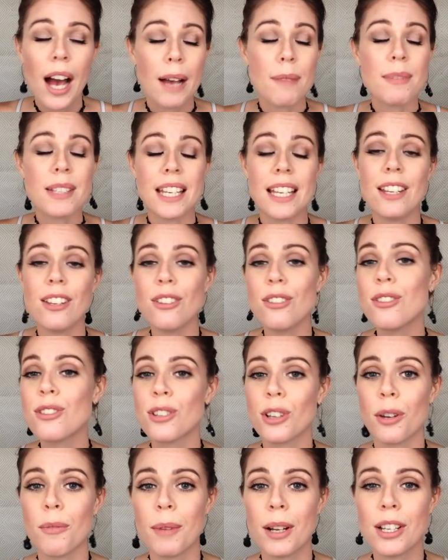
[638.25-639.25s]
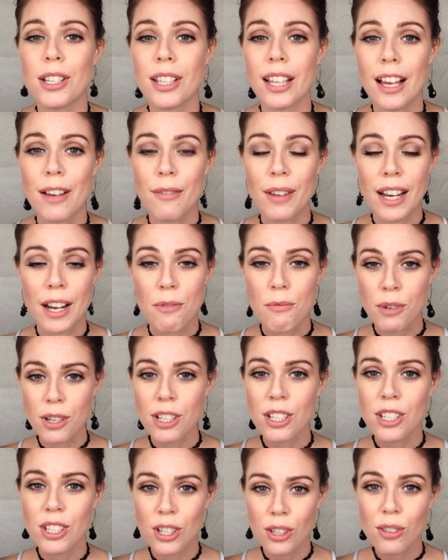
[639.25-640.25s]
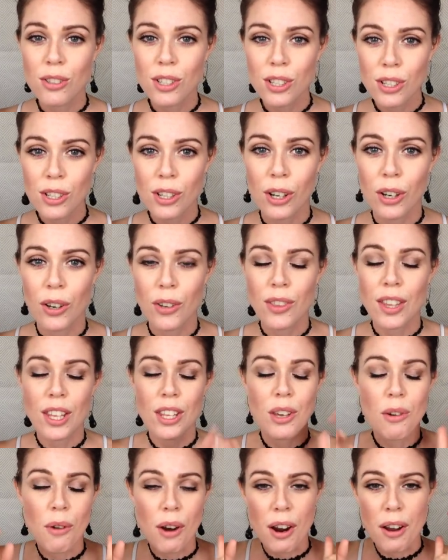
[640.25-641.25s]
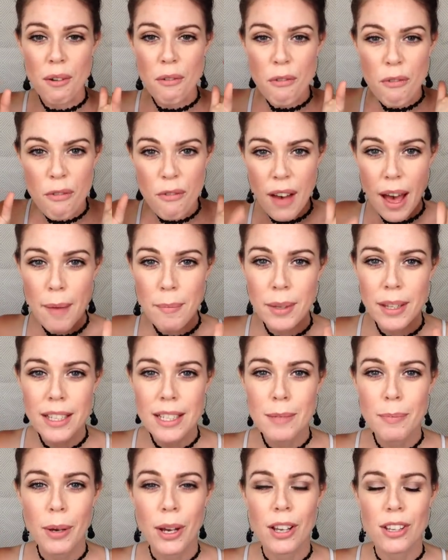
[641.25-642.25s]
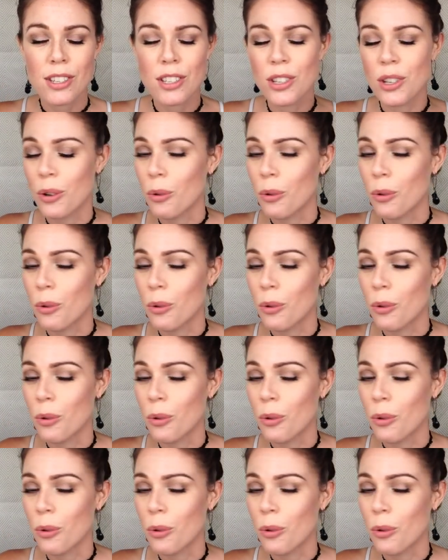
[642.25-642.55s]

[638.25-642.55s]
I'm sending you so much love, and I want you to know that you are a fabulous person.